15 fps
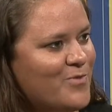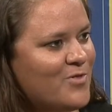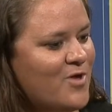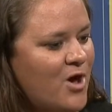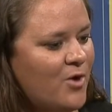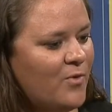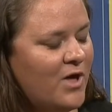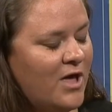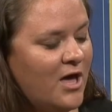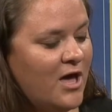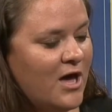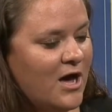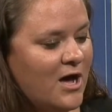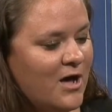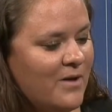So
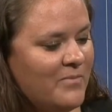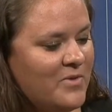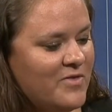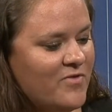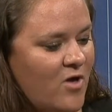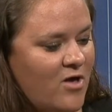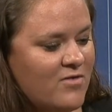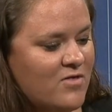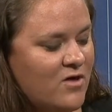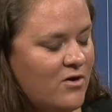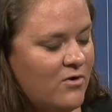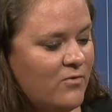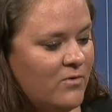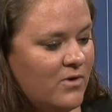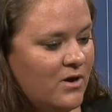it's
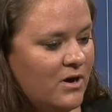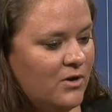also